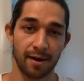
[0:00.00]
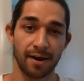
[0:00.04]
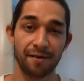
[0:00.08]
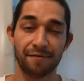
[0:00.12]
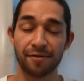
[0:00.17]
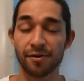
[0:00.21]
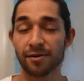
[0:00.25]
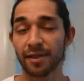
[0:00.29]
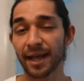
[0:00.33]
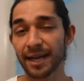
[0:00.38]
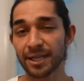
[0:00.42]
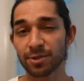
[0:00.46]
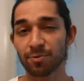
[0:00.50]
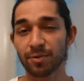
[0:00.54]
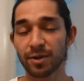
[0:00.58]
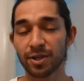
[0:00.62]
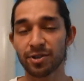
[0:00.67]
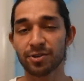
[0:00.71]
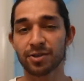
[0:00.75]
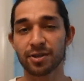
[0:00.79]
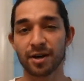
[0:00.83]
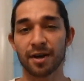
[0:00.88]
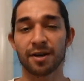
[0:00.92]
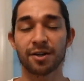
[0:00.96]
If you liked what you
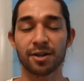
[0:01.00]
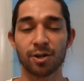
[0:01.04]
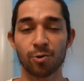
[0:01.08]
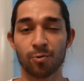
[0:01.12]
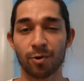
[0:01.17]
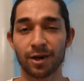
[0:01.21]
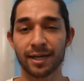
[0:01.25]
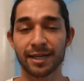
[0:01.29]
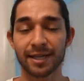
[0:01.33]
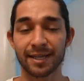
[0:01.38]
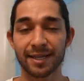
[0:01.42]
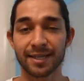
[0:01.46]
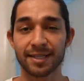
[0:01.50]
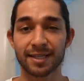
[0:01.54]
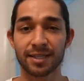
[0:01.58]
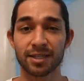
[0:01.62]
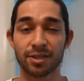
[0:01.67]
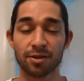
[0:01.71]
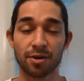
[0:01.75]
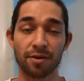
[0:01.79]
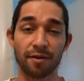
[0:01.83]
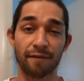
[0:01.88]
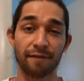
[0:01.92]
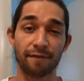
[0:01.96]
saw and you want to listen
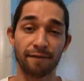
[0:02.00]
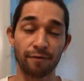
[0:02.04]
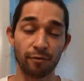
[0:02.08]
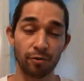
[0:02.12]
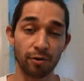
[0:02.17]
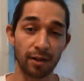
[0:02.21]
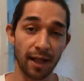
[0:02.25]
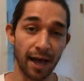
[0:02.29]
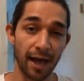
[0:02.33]
to the full